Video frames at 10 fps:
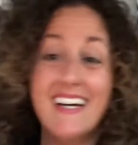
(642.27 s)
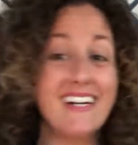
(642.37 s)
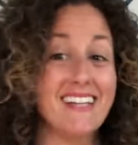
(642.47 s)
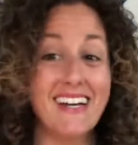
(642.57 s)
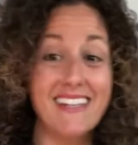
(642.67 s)

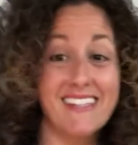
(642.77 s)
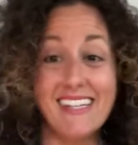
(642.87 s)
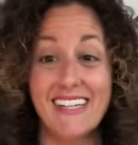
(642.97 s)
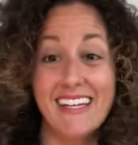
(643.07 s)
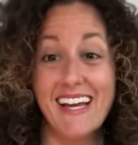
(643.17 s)
A lot of the
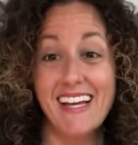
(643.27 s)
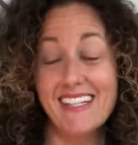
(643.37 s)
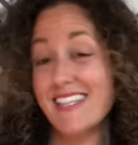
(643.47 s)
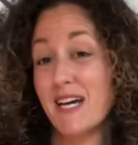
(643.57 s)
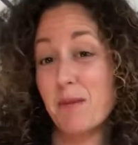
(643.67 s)
DNA
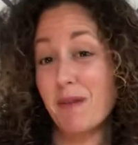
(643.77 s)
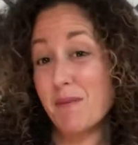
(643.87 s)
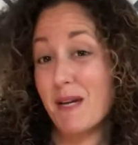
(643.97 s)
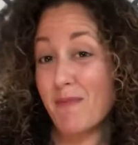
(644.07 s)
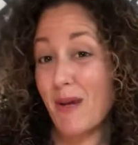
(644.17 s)
is like bing,
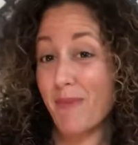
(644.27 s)
bing, bing,